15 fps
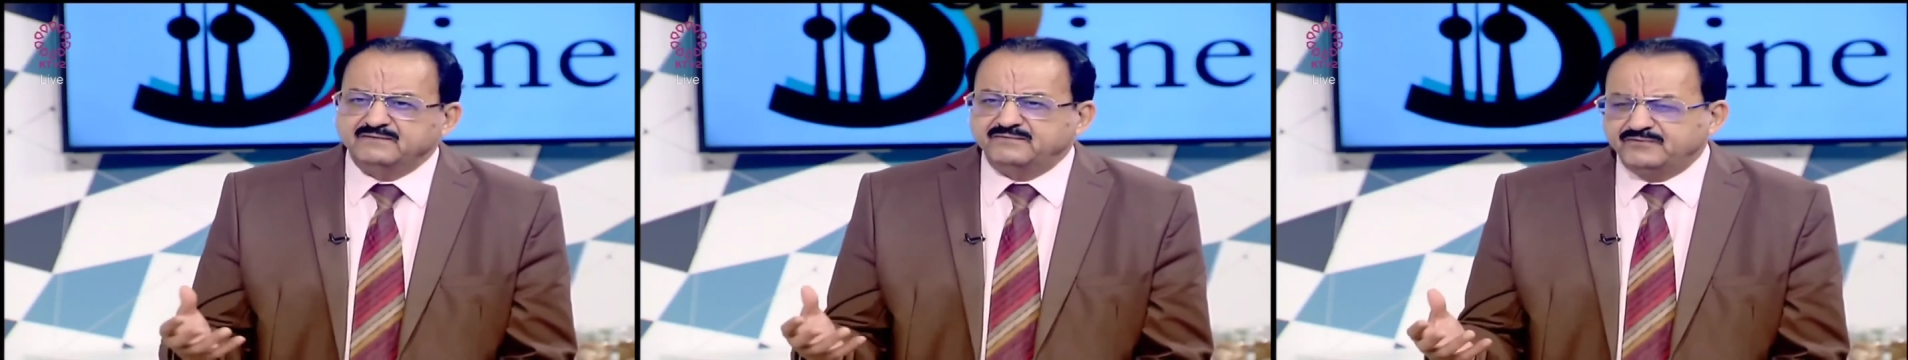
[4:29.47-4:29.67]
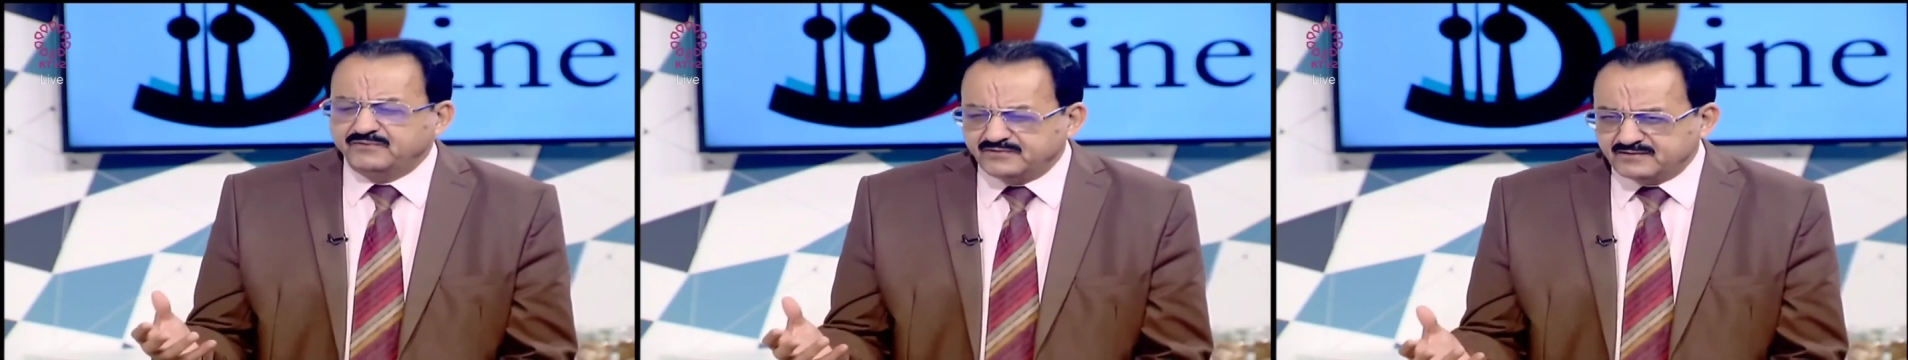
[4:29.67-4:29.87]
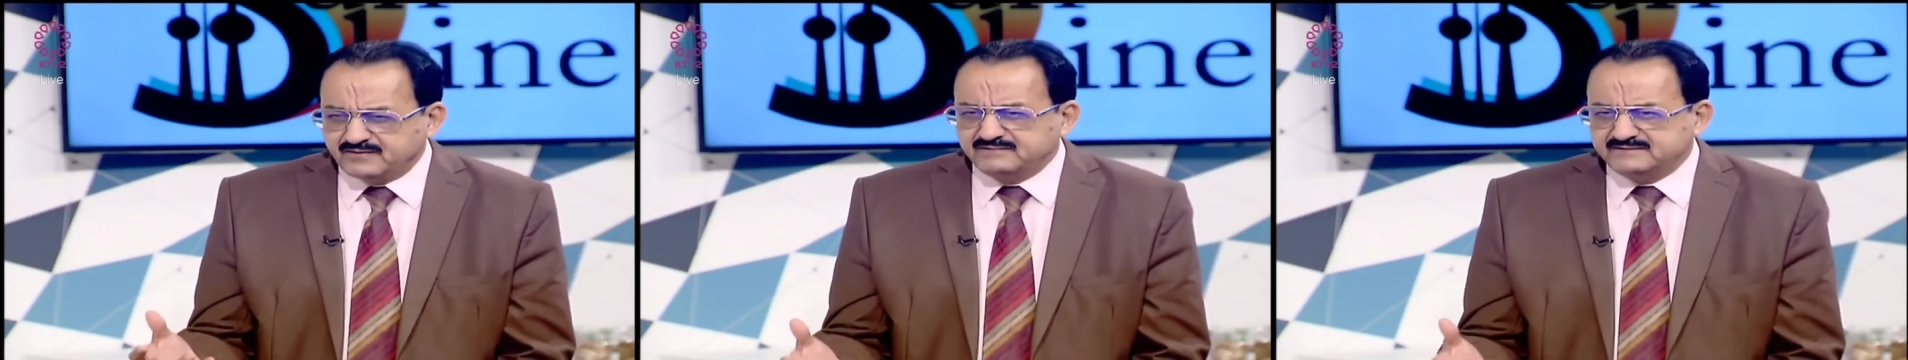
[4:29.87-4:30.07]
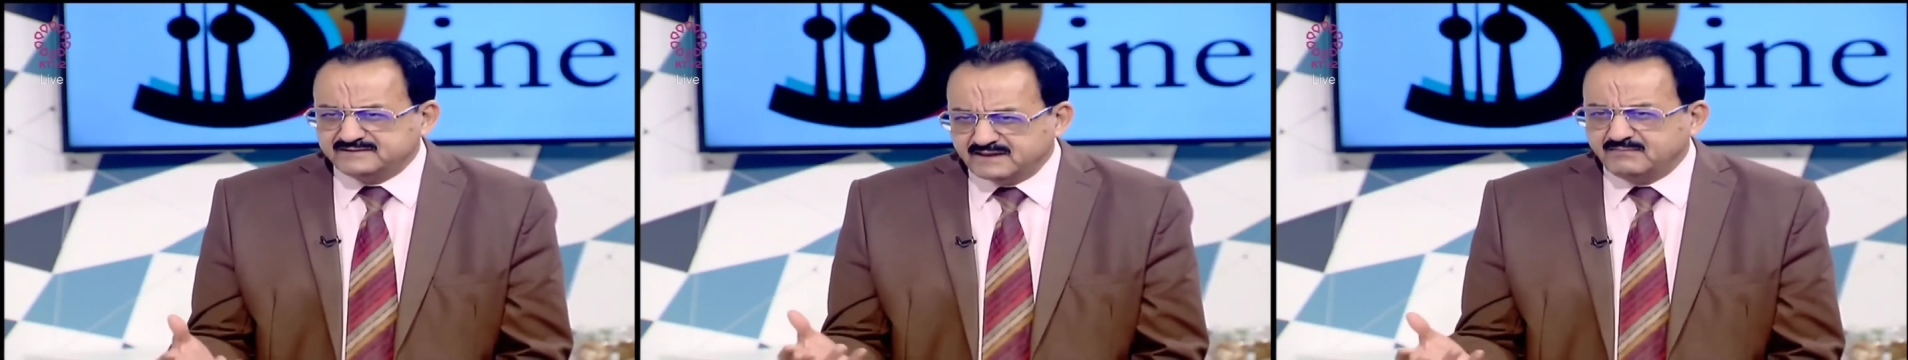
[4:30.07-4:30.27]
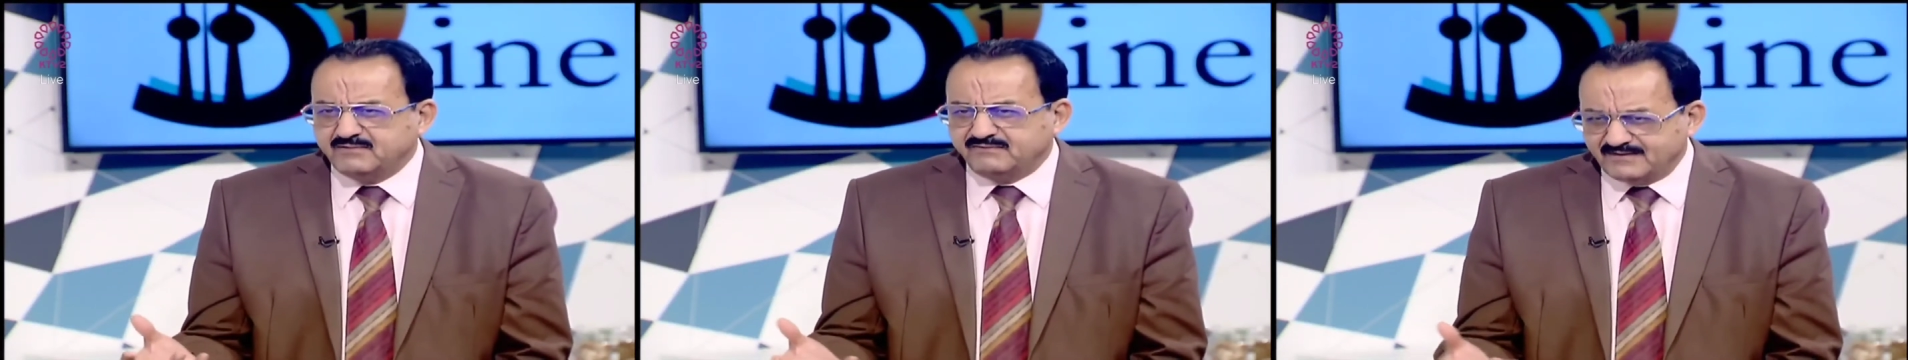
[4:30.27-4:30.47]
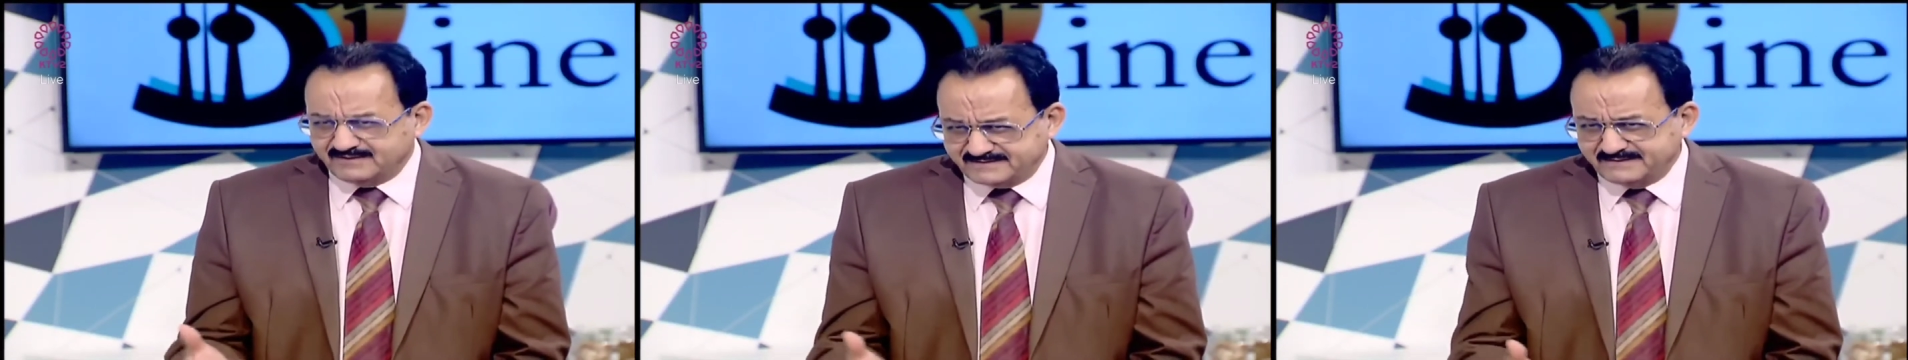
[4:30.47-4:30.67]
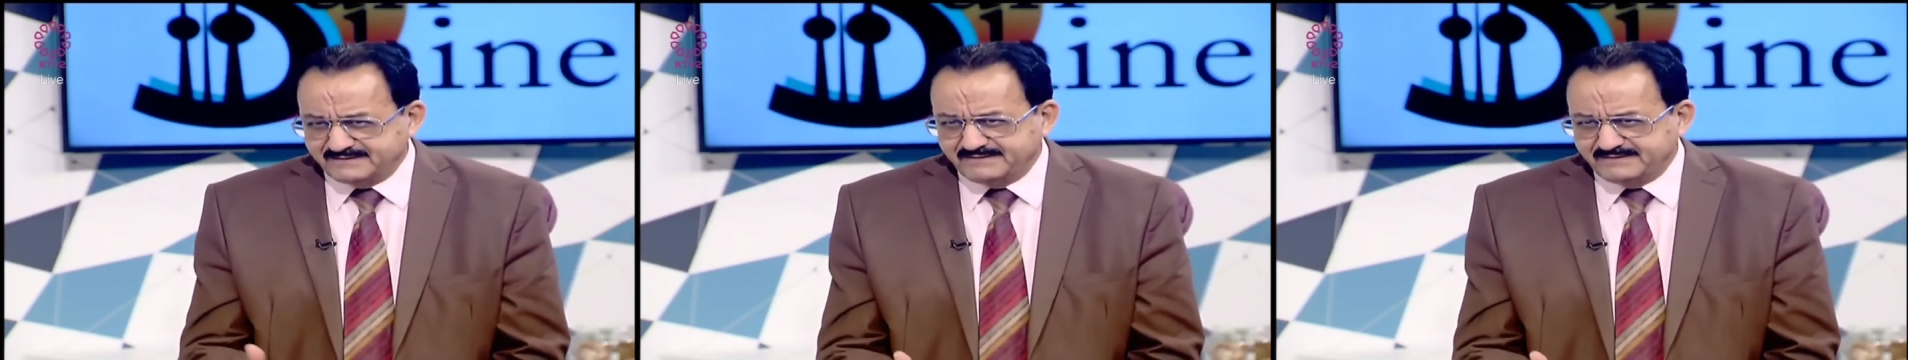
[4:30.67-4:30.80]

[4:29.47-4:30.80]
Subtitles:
for some of us,